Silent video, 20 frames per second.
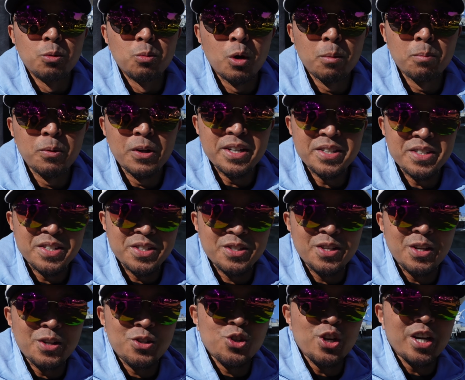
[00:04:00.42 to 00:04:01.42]
more places
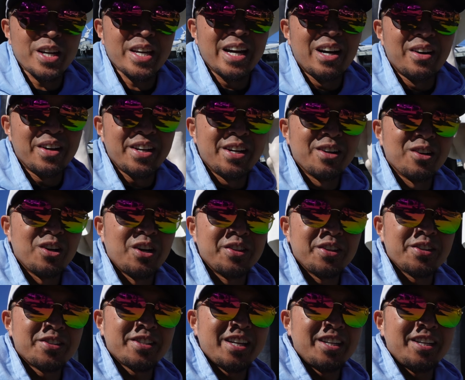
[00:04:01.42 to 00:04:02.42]
to check out here on
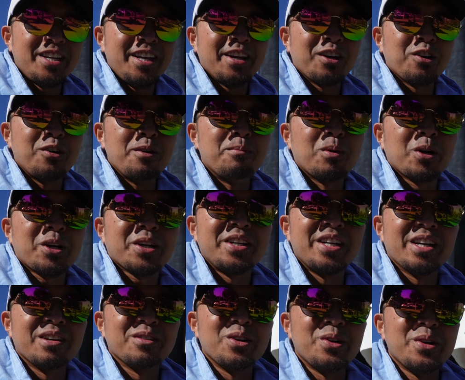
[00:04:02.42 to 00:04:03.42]
the San Diego
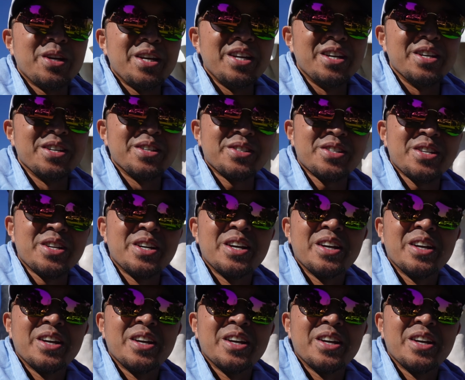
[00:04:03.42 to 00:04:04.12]
Embarcadero is